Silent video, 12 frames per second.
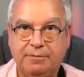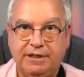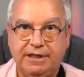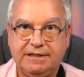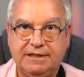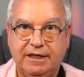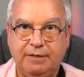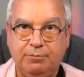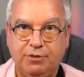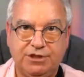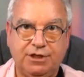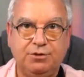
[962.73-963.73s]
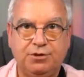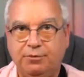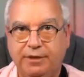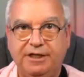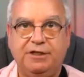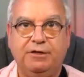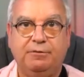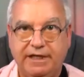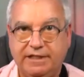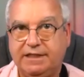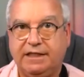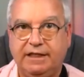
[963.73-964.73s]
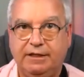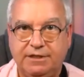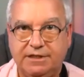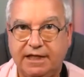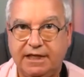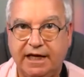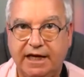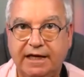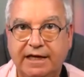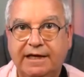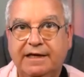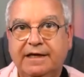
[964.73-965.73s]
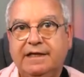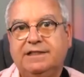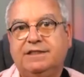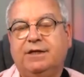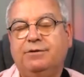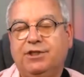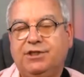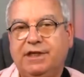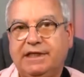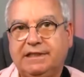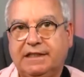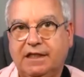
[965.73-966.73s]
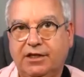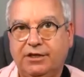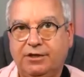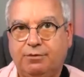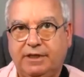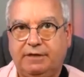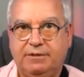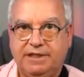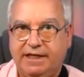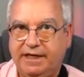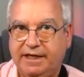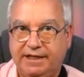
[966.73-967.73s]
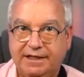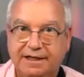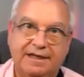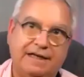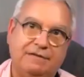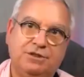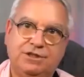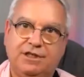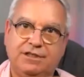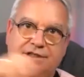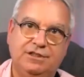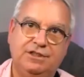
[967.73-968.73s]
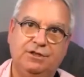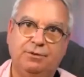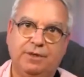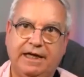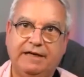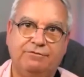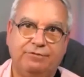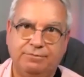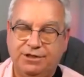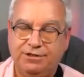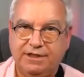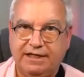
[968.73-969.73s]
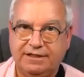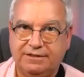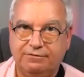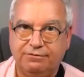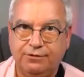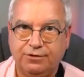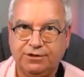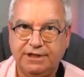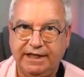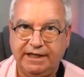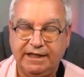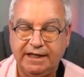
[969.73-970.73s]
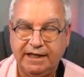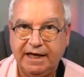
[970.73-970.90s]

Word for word: at that time, but social media basically was there. So the things I'd learnt when I was a kid, I was starting to do again from 2014.